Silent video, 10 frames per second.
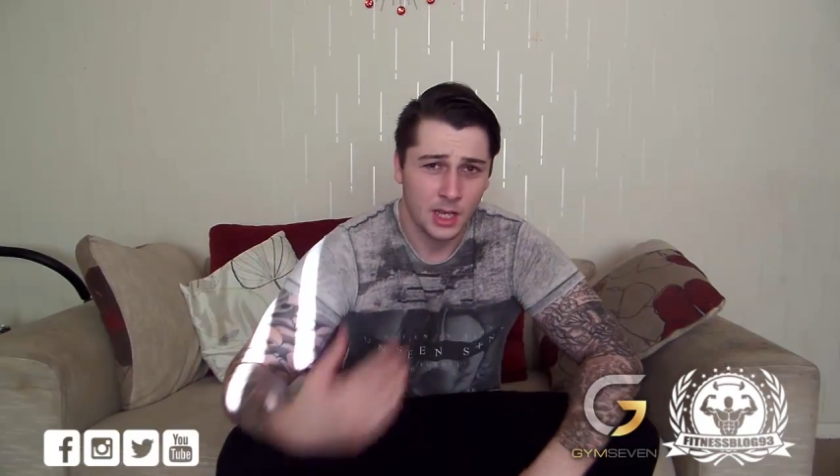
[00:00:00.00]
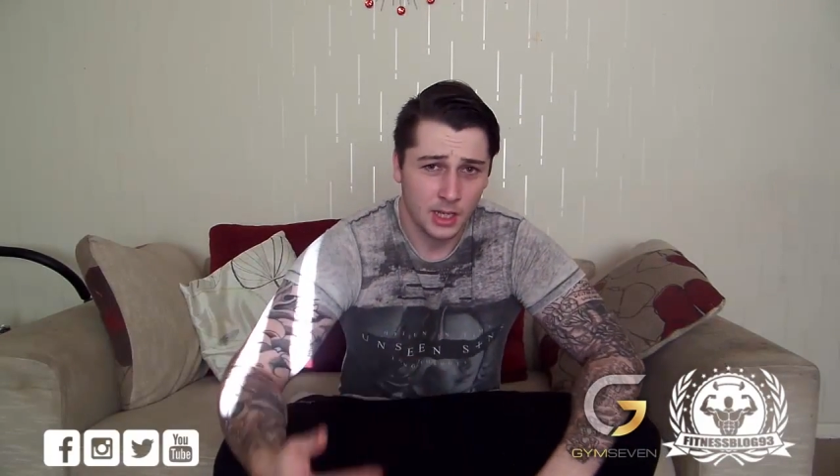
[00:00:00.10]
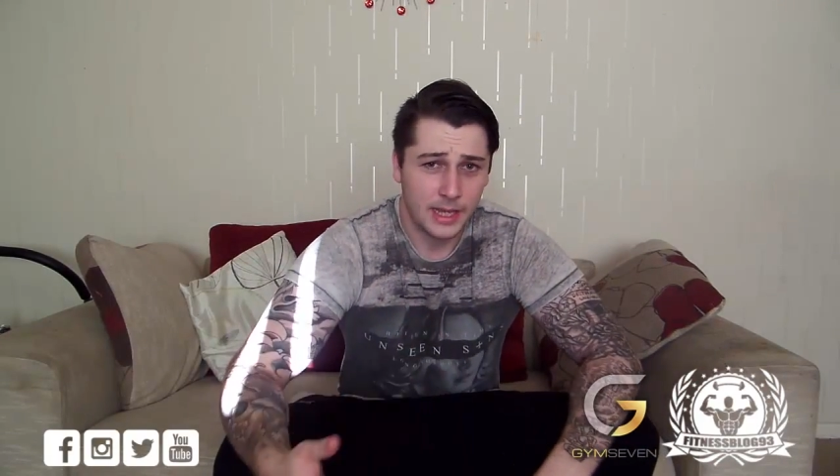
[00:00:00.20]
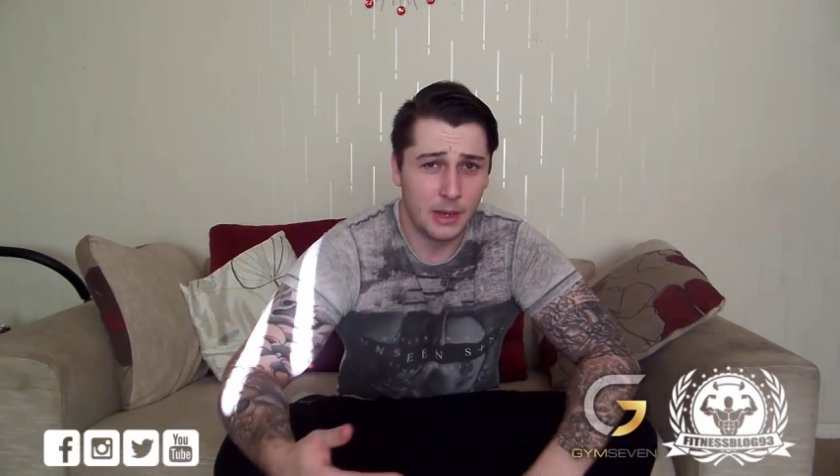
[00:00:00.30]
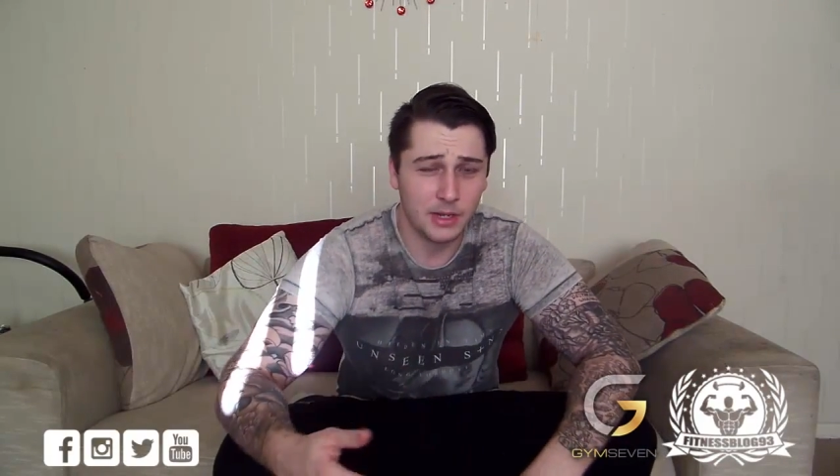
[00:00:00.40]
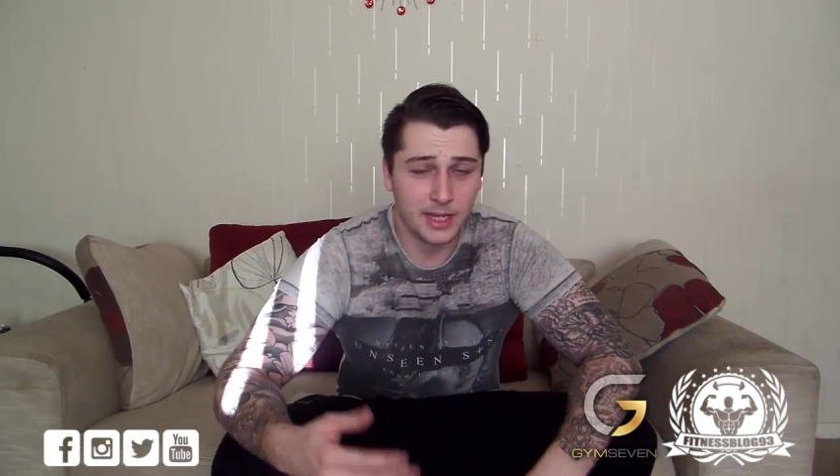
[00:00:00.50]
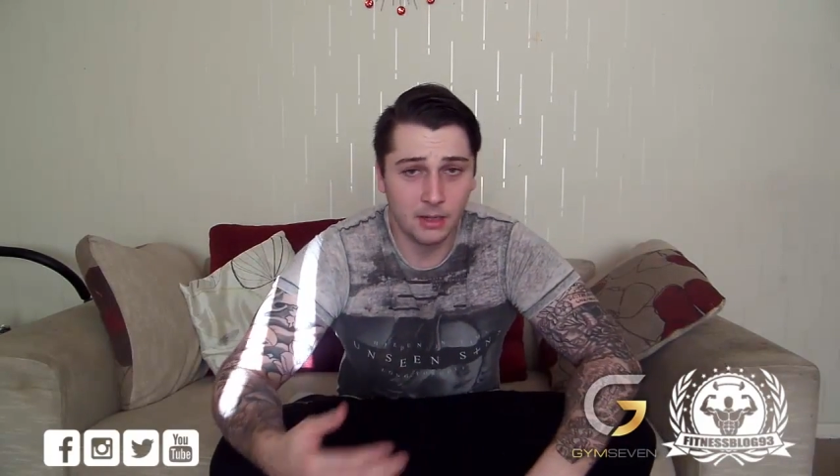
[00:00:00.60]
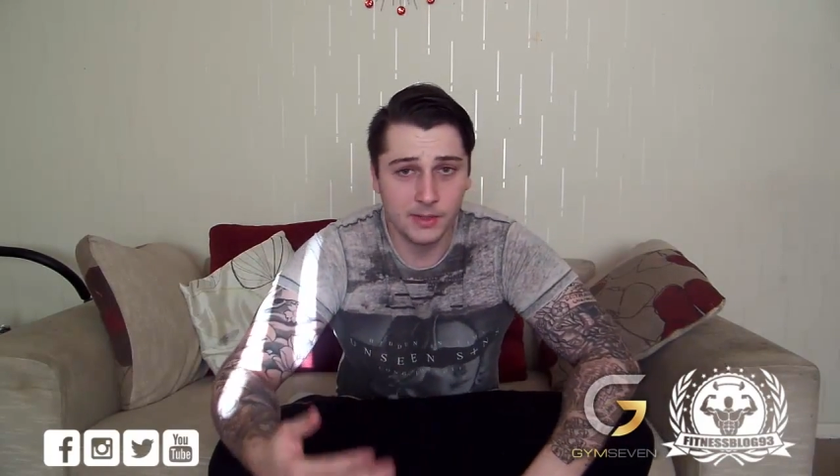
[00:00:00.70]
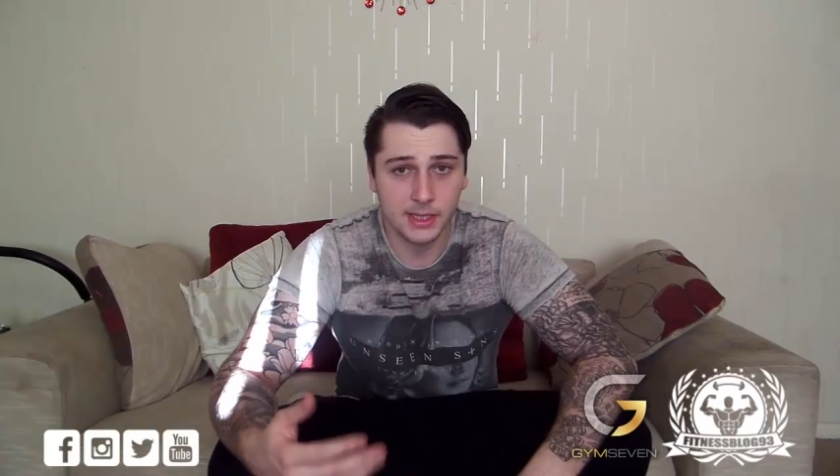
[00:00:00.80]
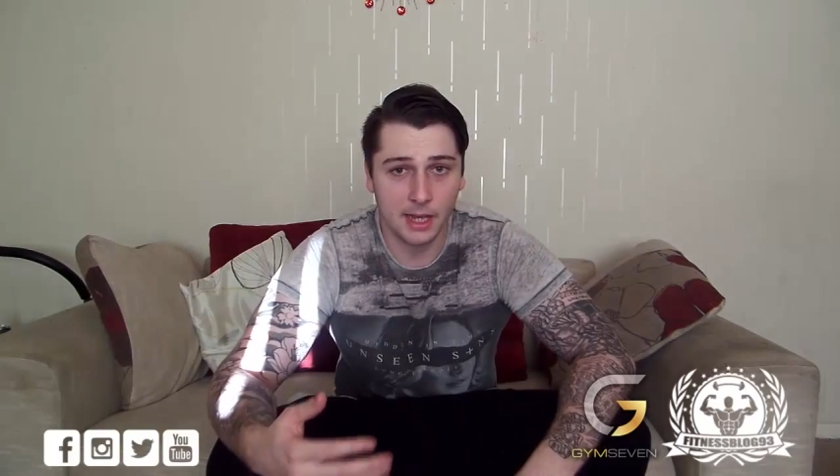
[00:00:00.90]
Now you can
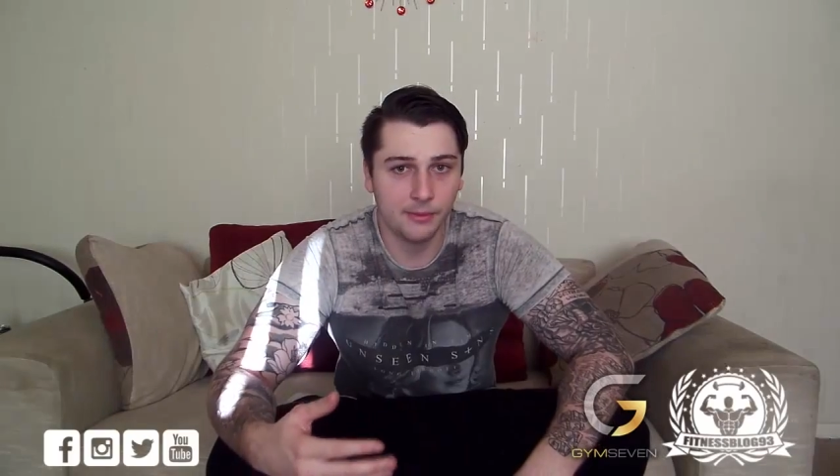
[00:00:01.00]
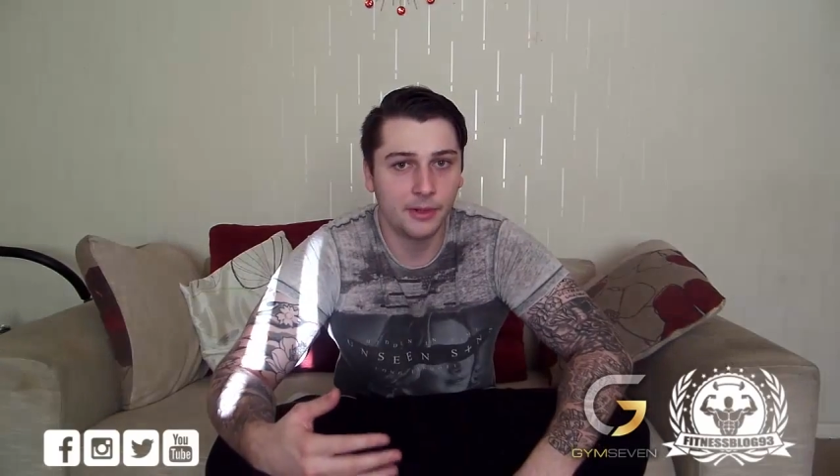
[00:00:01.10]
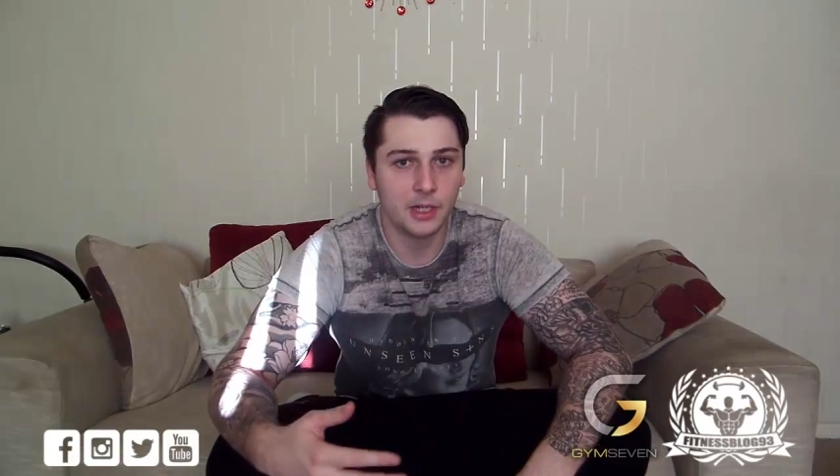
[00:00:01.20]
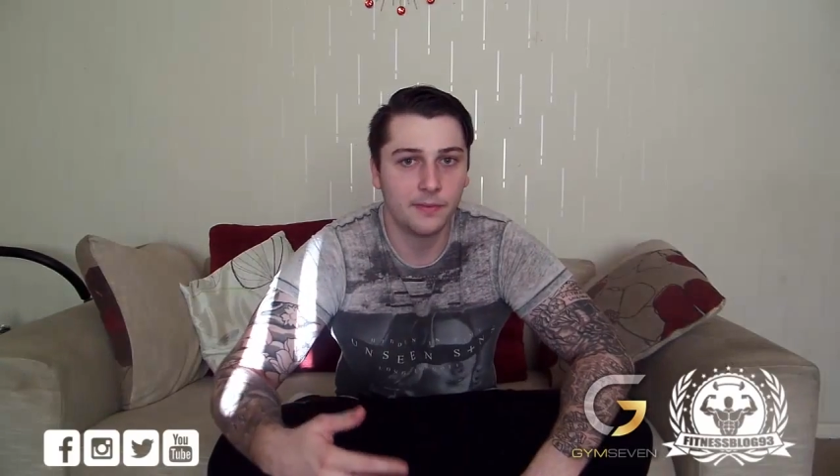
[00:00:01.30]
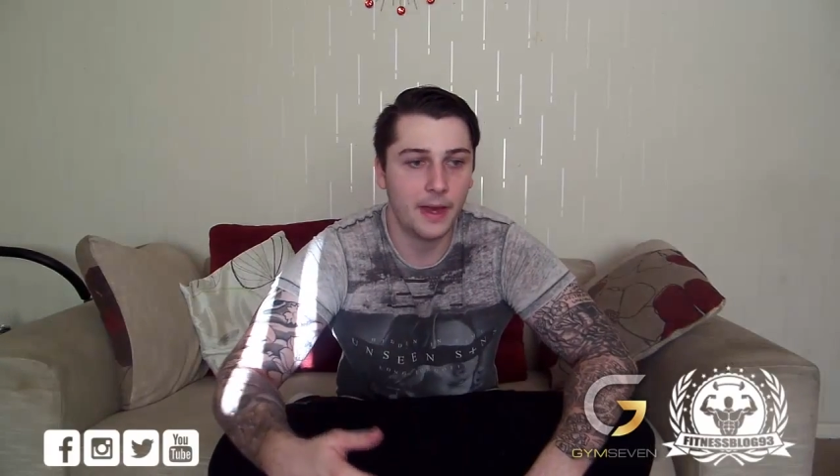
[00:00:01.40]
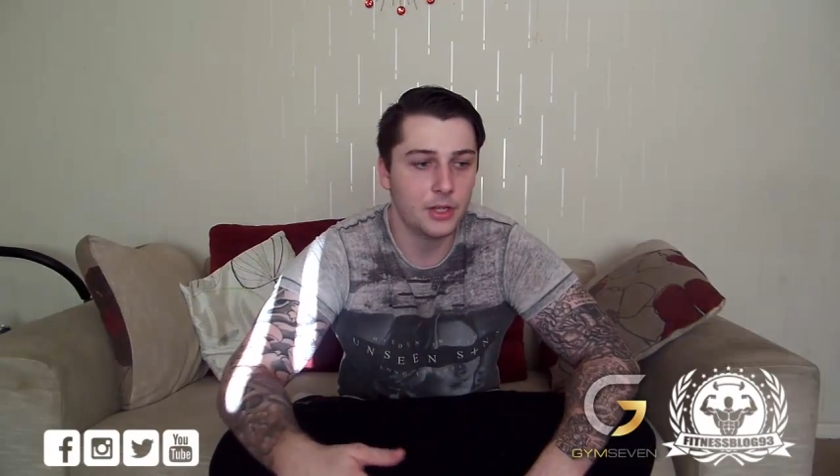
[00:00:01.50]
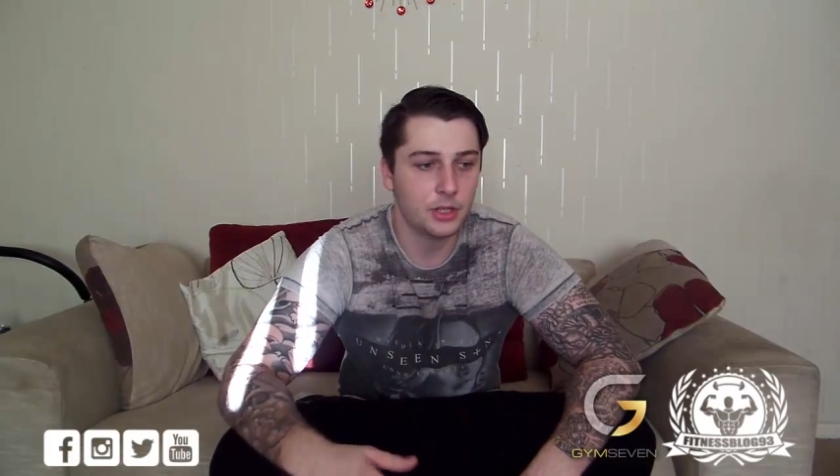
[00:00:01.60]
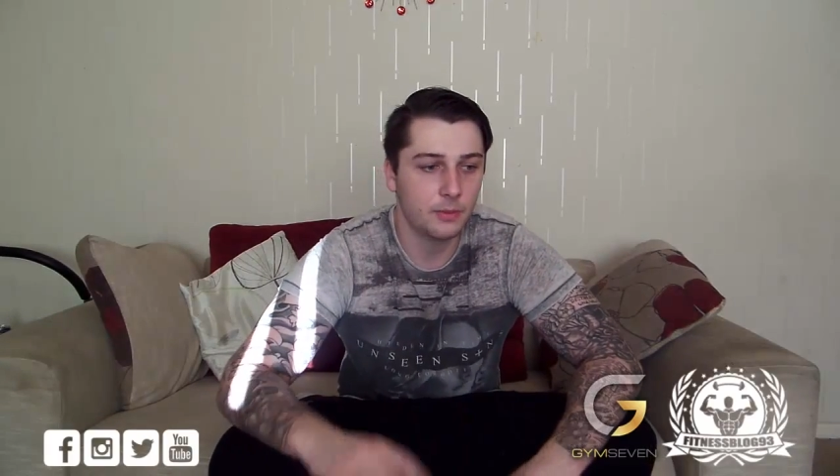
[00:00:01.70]
obviously get fresh veg,